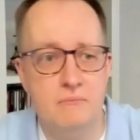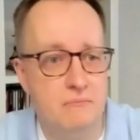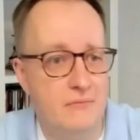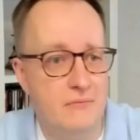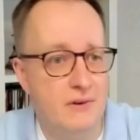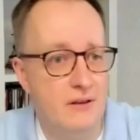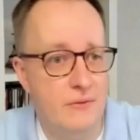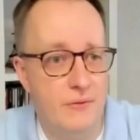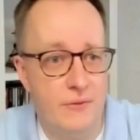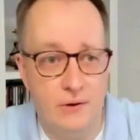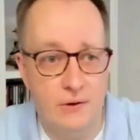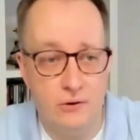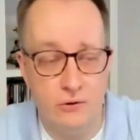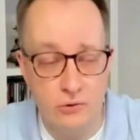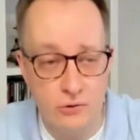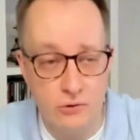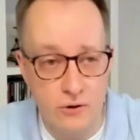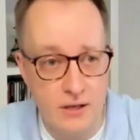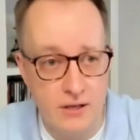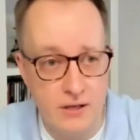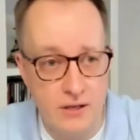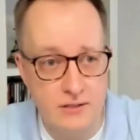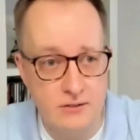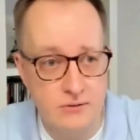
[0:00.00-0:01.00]
and the
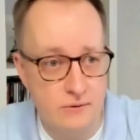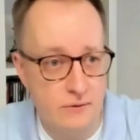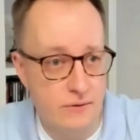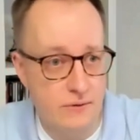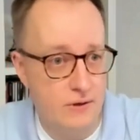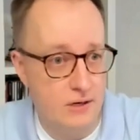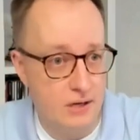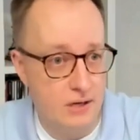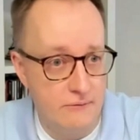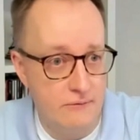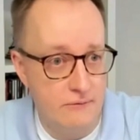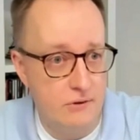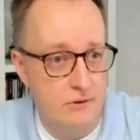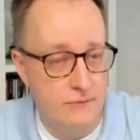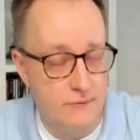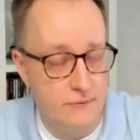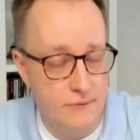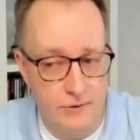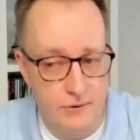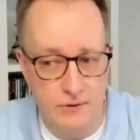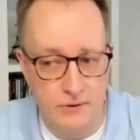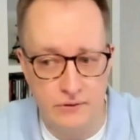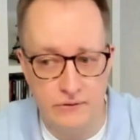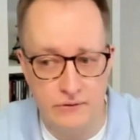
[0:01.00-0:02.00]
grade or the level of
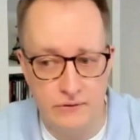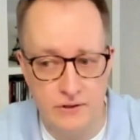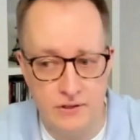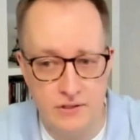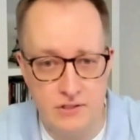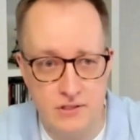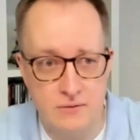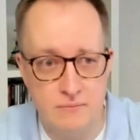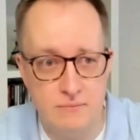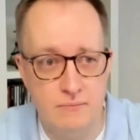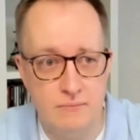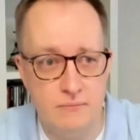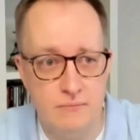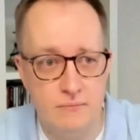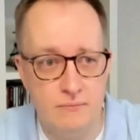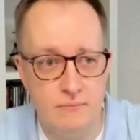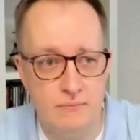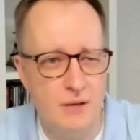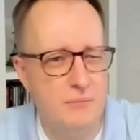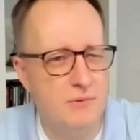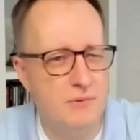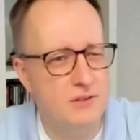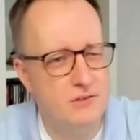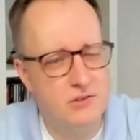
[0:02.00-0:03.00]
the organization,
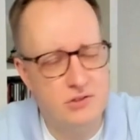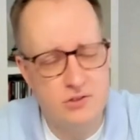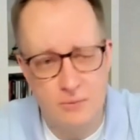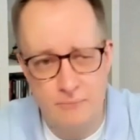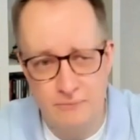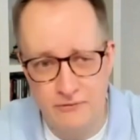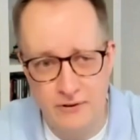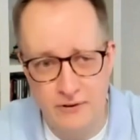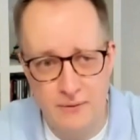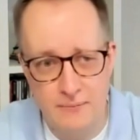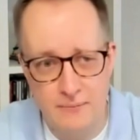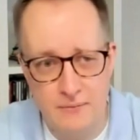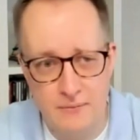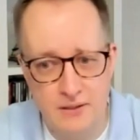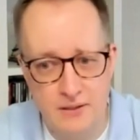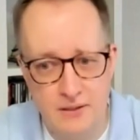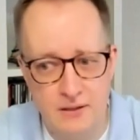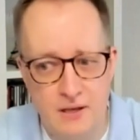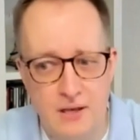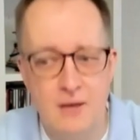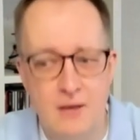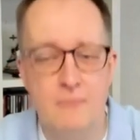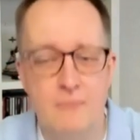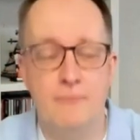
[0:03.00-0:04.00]
maybe a job
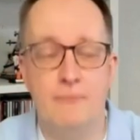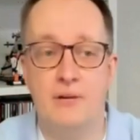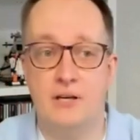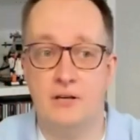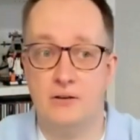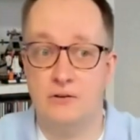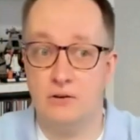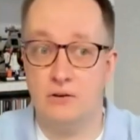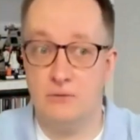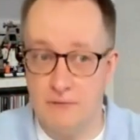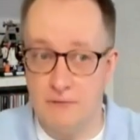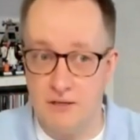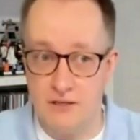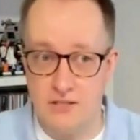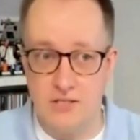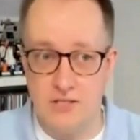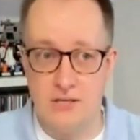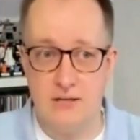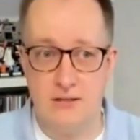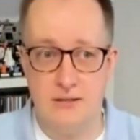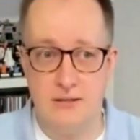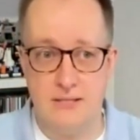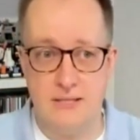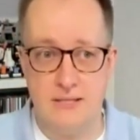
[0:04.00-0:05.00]
family, but not much
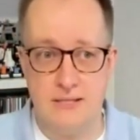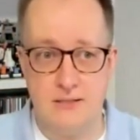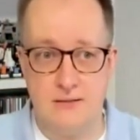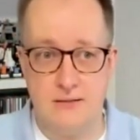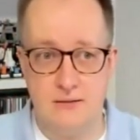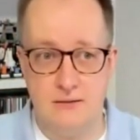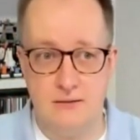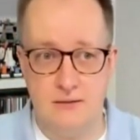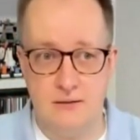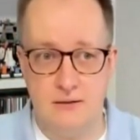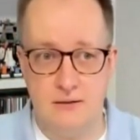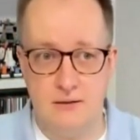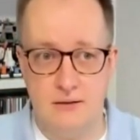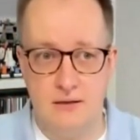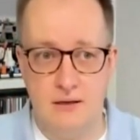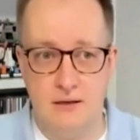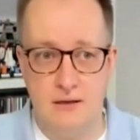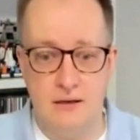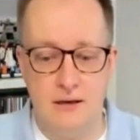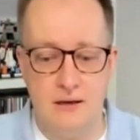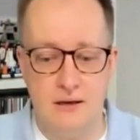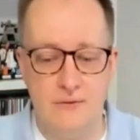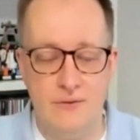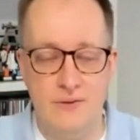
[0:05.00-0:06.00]
else.
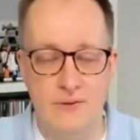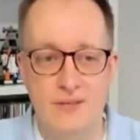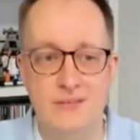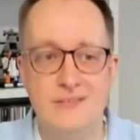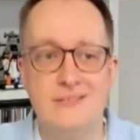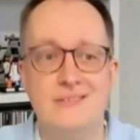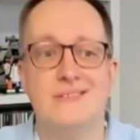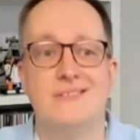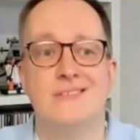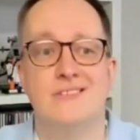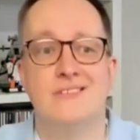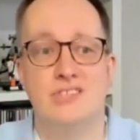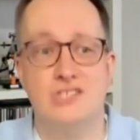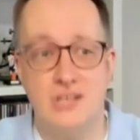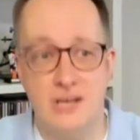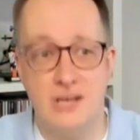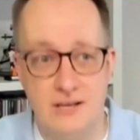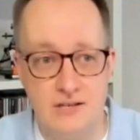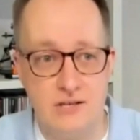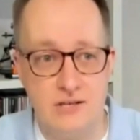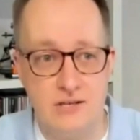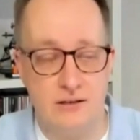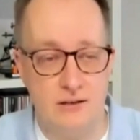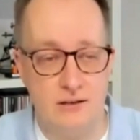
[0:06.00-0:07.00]
And this is
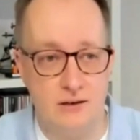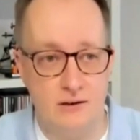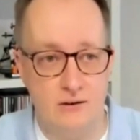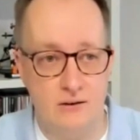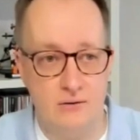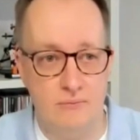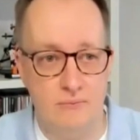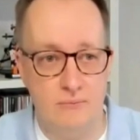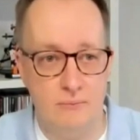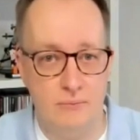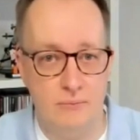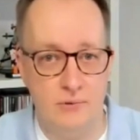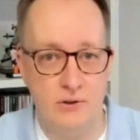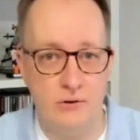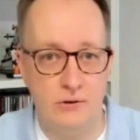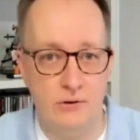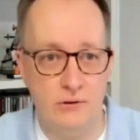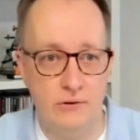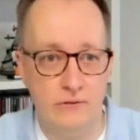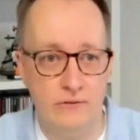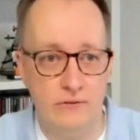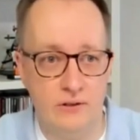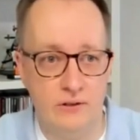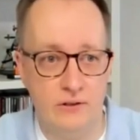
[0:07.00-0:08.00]
changing now
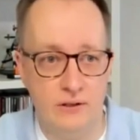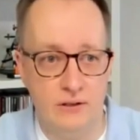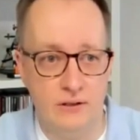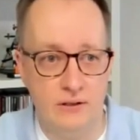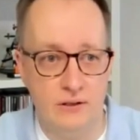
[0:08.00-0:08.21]
because